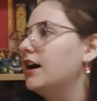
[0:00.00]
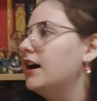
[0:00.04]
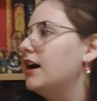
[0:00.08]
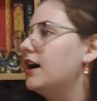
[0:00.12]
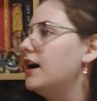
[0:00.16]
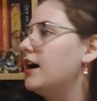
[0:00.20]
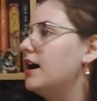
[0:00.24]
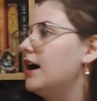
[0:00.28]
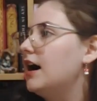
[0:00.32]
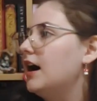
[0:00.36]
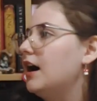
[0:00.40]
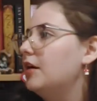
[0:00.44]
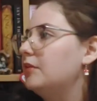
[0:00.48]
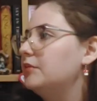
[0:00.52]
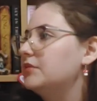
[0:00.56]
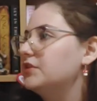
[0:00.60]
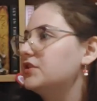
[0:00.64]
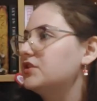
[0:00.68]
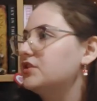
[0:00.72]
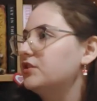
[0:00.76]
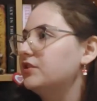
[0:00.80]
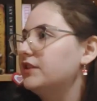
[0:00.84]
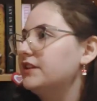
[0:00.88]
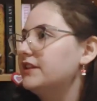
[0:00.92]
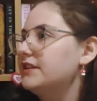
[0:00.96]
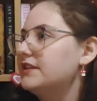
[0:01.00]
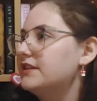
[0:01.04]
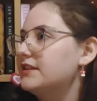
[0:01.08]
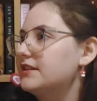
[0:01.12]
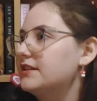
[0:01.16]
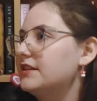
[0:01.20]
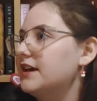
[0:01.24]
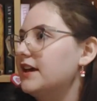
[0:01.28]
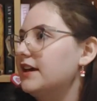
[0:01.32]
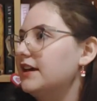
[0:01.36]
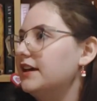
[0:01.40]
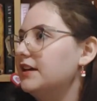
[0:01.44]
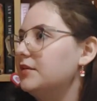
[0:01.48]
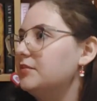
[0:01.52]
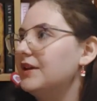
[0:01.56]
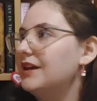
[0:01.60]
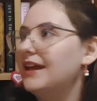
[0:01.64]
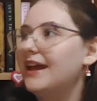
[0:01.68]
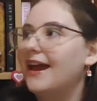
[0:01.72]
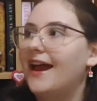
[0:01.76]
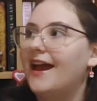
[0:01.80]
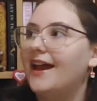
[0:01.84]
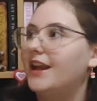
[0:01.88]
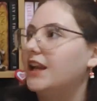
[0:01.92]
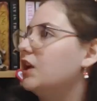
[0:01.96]
Um, so this can
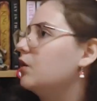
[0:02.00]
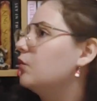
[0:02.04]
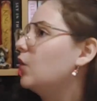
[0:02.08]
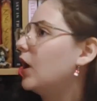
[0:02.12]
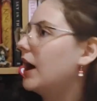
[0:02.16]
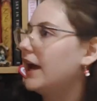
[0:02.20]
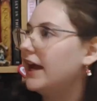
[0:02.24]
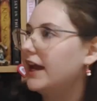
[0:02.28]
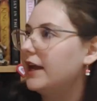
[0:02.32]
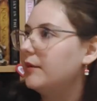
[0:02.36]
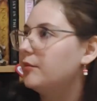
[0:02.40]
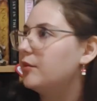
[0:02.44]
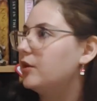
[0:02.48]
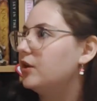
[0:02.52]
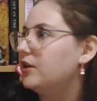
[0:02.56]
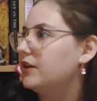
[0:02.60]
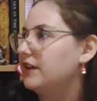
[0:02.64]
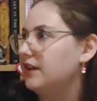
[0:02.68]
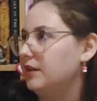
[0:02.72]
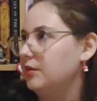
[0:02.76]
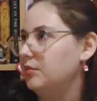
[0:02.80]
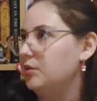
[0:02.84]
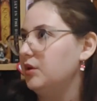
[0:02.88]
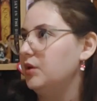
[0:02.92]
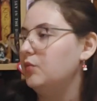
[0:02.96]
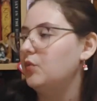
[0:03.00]
be any YA book. It can be